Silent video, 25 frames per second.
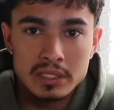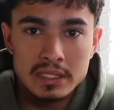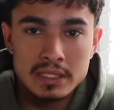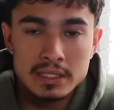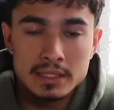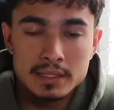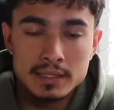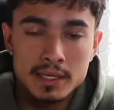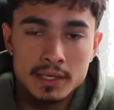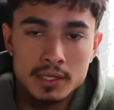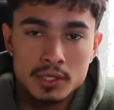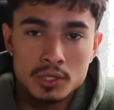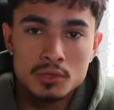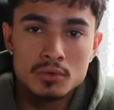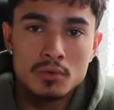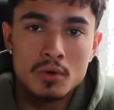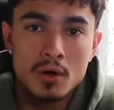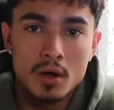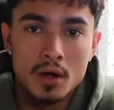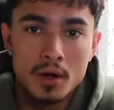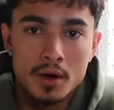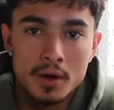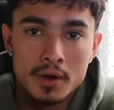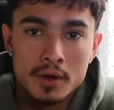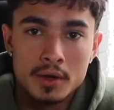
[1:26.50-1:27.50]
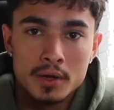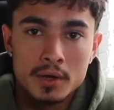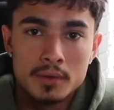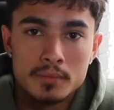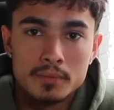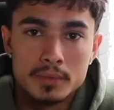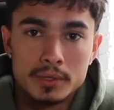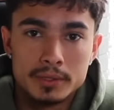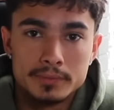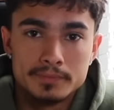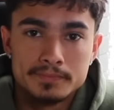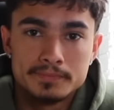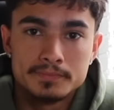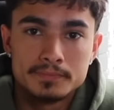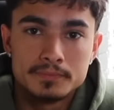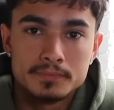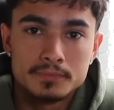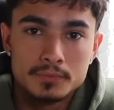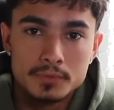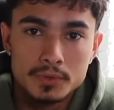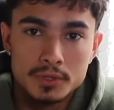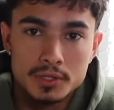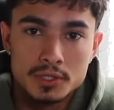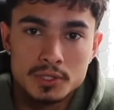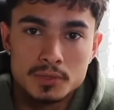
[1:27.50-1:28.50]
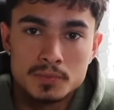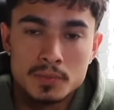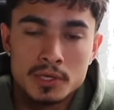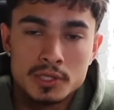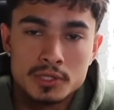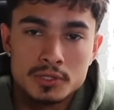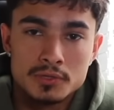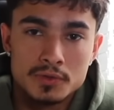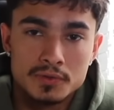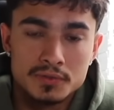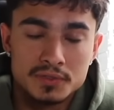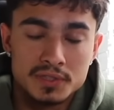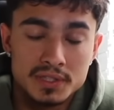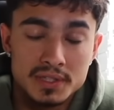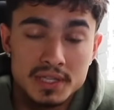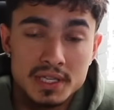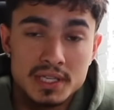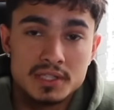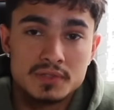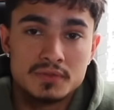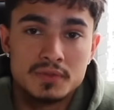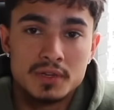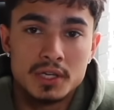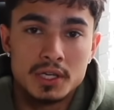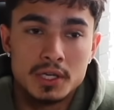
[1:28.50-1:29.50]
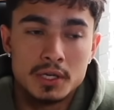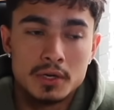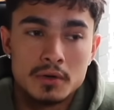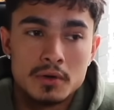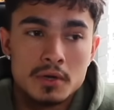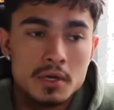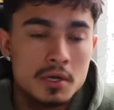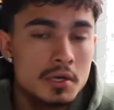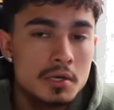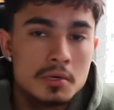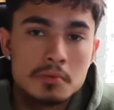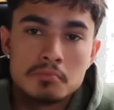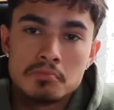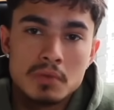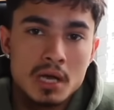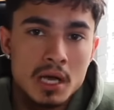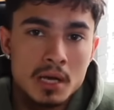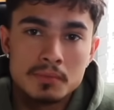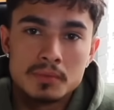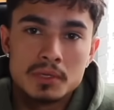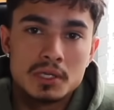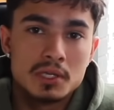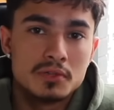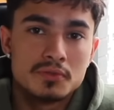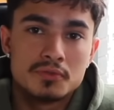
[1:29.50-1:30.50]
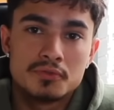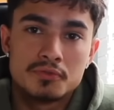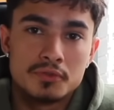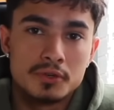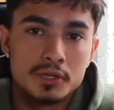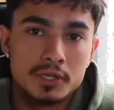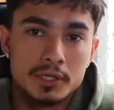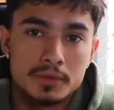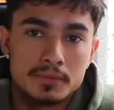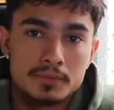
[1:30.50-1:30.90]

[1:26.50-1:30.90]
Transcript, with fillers: kids like you are? But with the sponsor of today's video, I'm guilt-free.